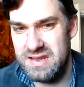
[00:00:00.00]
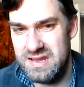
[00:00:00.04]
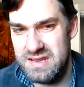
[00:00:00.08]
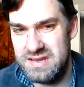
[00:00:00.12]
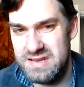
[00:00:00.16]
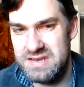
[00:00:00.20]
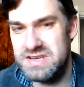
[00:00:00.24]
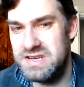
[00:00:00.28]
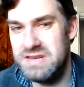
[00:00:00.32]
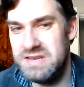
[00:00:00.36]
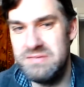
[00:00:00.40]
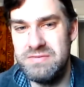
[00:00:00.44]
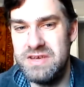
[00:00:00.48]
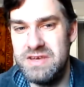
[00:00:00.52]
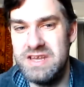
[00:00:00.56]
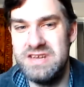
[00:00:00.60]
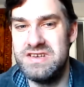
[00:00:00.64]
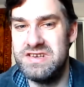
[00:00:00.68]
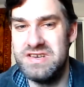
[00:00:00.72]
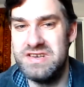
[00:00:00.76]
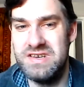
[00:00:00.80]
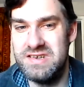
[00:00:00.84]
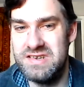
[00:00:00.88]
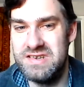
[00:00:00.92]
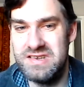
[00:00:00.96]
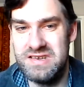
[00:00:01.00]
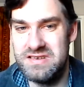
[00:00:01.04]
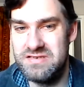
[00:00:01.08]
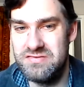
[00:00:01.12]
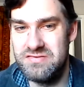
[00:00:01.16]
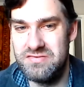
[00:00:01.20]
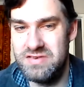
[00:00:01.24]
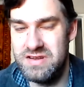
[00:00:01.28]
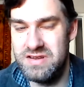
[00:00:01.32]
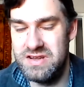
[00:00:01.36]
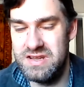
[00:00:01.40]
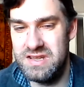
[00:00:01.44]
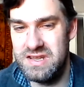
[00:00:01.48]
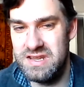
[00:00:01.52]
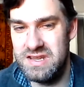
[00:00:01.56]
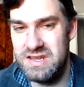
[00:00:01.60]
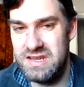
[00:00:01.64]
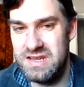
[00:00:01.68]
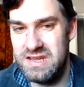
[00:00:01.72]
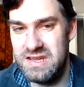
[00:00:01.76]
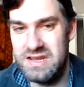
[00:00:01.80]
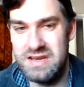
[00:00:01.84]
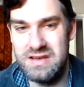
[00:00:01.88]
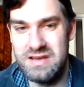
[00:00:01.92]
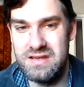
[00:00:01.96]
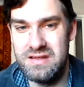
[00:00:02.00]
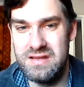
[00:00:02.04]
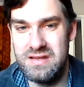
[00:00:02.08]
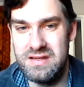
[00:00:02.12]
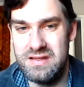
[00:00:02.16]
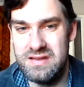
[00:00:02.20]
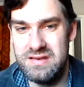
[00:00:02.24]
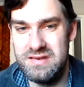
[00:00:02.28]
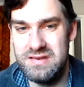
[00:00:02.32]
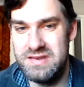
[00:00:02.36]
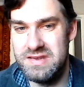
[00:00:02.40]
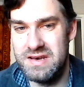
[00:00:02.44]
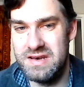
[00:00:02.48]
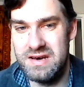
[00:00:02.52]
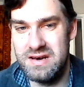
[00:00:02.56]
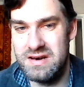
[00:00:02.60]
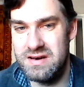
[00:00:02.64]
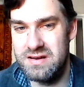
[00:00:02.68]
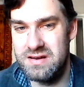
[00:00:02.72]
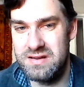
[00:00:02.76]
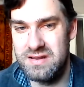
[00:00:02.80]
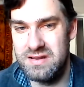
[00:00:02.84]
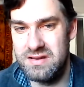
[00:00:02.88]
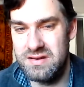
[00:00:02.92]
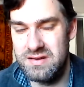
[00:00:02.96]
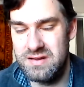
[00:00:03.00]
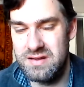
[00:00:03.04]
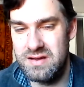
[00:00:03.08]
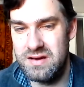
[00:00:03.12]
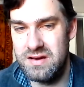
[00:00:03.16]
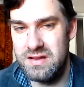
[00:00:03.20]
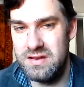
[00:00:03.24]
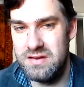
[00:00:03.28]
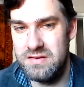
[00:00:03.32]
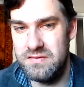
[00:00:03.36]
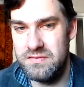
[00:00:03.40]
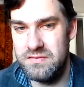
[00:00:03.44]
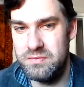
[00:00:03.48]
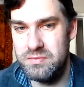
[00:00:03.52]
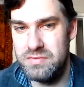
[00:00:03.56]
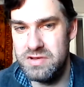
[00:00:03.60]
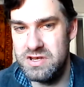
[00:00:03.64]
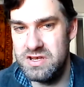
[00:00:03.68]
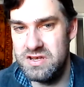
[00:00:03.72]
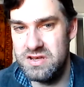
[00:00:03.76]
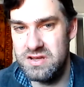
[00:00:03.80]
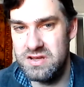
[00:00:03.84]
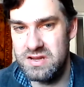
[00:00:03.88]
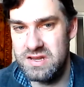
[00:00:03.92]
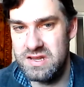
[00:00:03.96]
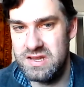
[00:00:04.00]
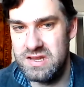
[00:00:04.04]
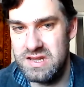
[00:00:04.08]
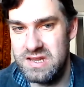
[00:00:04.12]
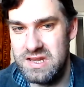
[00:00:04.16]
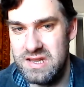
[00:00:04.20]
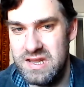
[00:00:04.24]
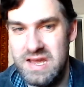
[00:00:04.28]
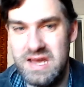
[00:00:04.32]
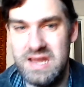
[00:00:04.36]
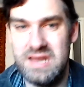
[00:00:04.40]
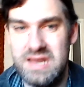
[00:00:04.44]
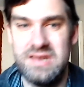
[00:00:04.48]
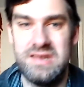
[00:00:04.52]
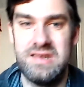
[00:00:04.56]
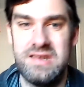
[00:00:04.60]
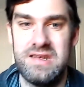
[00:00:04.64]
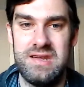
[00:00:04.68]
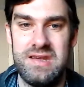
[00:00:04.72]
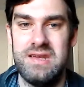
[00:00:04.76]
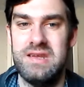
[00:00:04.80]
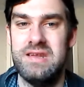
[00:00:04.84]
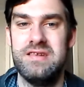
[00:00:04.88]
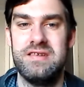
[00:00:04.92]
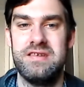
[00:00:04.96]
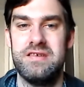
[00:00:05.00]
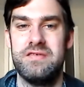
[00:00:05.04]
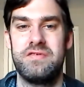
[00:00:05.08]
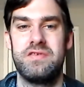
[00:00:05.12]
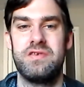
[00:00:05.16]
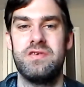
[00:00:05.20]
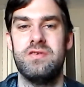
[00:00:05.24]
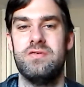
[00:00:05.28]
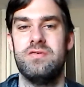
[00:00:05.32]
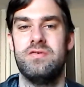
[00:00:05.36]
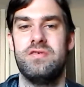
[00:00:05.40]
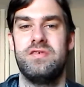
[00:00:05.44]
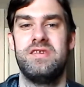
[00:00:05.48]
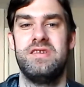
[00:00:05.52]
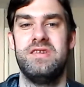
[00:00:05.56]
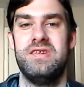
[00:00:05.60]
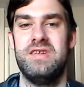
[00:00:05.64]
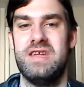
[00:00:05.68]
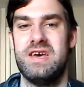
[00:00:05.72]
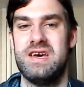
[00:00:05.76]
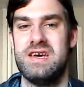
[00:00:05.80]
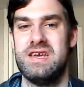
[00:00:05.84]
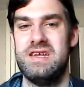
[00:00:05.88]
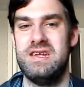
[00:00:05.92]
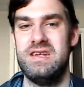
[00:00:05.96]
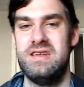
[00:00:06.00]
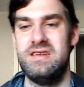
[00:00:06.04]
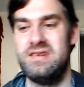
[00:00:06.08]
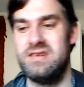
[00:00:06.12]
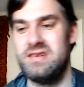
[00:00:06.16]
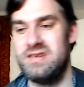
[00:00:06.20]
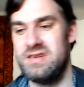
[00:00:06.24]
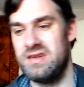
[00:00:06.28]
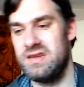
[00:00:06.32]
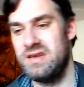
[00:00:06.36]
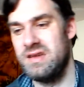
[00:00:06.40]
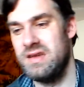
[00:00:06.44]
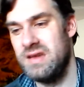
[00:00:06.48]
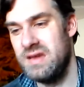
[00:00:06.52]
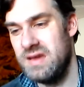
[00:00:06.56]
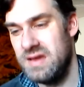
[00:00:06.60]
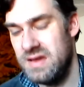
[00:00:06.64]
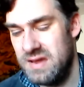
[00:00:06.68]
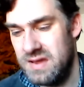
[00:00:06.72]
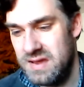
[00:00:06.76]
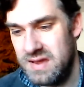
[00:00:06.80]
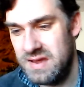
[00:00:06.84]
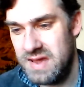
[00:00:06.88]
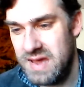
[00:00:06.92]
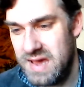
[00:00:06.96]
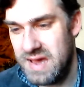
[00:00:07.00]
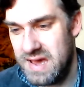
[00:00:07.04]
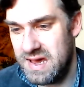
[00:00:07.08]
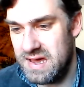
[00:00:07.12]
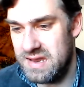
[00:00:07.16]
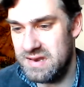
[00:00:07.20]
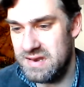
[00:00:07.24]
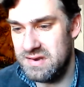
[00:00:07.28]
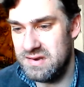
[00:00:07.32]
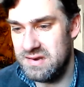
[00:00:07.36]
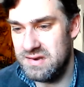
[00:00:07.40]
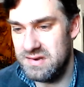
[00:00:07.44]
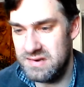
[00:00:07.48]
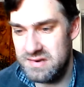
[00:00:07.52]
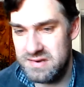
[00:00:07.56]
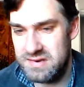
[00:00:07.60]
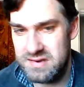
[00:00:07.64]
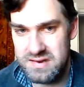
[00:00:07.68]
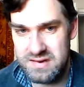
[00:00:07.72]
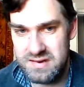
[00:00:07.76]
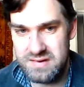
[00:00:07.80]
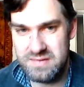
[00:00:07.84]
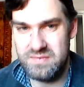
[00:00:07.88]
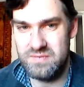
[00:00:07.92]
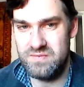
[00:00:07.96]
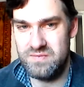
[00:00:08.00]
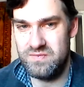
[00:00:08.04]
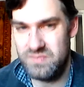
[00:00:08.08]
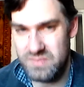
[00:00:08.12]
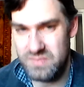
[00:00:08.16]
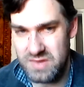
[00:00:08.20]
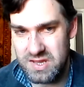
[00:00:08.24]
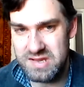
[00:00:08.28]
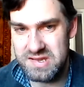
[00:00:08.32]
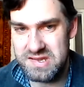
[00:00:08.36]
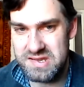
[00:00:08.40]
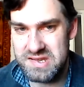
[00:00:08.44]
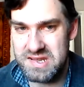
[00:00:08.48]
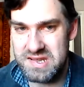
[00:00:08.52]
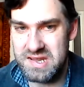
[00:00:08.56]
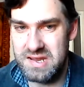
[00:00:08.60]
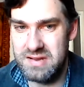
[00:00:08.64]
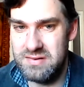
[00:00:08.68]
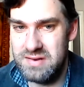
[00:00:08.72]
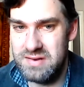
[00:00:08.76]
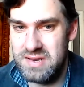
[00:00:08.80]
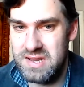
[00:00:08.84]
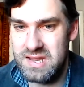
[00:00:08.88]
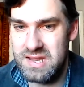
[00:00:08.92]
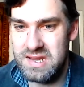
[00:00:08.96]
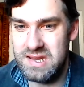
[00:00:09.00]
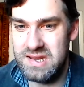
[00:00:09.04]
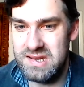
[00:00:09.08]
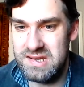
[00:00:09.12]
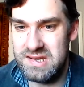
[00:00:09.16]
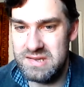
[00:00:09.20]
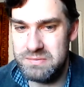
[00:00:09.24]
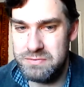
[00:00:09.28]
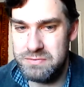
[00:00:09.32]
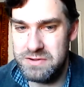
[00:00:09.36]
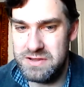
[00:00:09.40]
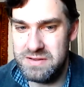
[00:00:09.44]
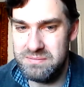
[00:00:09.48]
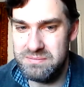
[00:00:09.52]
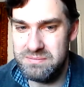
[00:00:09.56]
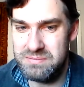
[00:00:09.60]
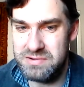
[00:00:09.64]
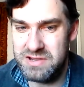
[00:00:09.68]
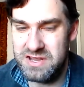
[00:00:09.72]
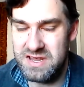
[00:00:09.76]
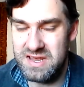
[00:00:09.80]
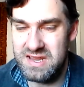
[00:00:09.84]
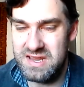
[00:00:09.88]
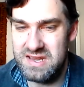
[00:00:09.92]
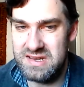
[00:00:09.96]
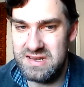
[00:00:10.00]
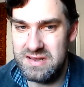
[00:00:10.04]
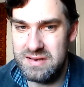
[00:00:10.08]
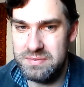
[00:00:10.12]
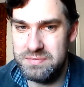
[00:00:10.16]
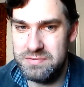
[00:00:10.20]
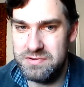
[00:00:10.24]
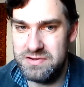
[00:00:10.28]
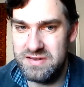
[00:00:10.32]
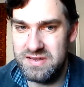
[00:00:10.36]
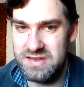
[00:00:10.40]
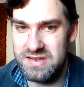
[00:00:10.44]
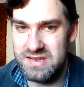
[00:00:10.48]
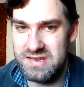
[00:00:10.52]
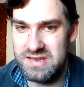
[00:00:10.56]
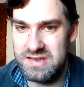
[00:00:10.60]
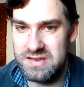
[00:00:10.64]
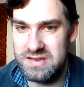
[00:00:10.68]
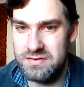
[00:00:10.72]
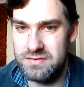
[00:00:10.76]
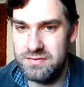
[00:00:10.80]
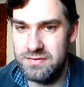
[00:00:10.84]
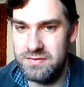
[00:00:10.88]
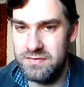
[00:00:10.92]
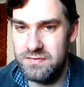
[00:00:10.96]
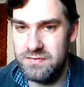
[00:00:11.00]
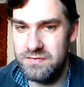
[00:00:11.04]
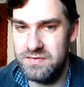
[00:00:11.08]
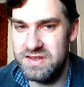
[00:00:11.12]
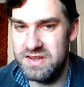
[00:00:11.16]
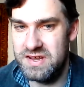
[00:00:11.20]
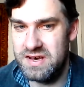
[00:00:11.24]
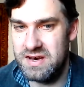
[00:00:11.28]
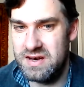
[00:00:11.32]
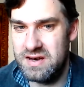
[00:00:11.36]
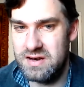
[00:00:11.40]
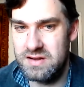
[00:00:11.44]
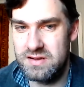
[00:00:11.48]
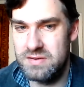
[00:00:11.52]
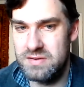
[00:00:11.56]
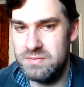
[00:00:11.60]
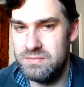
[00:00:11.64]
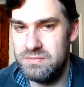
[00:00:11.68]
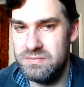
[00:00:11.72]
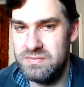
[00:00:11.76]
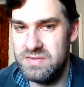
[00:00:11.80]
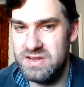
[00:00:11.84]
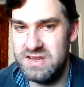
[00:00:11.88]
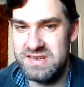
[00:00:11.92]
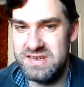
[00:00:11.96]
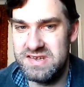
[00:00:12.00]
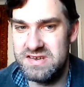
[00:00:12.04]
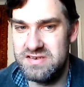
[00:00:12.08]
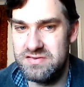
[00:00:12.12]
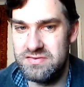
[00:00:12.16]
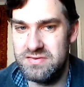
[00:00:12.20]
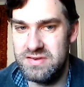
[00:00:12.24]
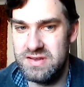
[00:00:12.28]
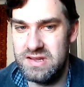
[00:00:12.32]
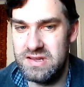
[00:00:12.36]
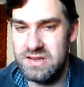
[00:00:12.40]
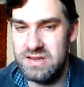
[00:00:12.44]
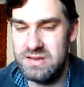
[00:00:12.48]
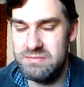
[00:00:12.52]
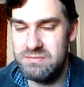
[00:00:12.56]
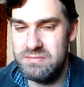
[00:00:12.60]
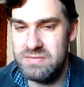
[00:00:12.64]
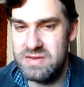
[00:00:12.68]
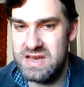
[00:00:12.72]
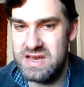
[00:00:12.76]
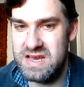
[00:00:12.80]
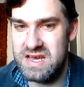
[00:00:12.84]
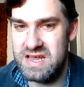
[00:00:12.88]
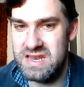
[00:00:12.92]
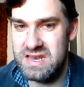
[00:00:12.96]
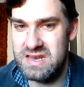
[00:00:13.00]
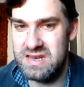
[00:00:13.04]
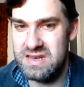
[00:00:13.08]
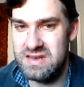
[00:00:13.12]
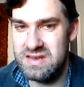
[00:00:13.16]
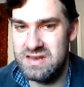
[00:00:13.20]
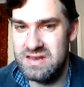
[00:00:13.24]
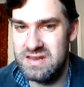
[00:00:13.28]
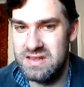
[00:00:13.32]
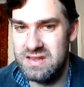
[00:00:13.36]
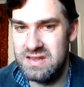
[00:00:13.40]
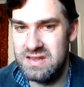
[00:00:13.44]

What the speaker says: she mentions it's really dark and kind of murky, and it is, of course, Nate. And so Nate is being played up as this sort of dark mystery man,